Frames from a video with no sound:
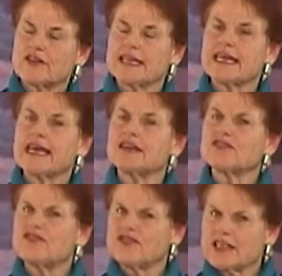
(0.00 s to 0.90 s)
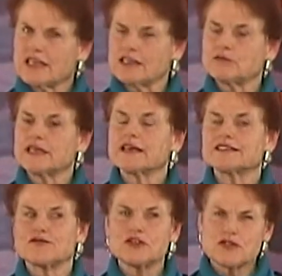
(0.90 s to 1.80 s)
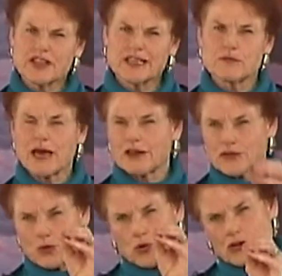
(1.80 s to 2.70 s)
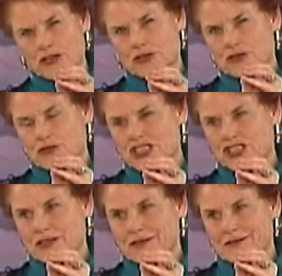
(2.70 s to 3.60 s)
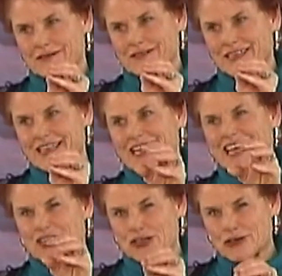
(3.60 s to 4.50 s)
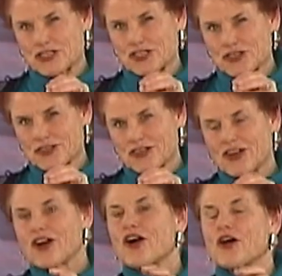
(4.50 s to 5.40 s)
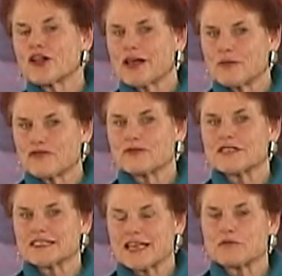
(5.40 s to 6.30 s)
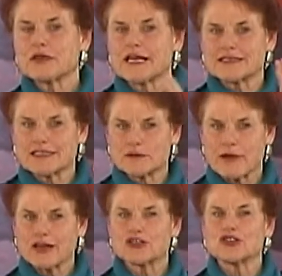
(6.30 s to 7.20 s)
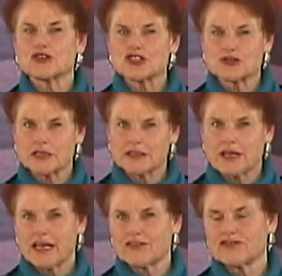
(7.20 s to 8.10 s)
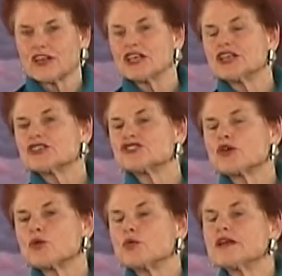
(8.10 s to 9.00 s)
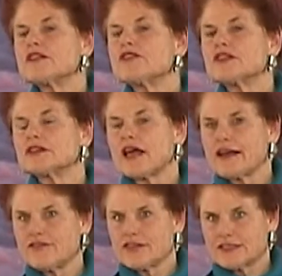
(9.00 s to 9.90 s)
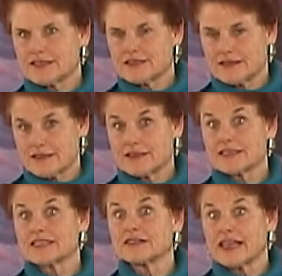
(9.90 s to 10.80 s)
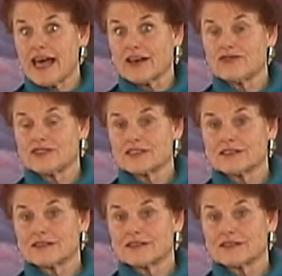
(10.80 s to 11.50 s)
I can't feed, because if you think about it, the word nutrition and nurture all come from the same place. It's about nurturing life. So with the life that's that's left,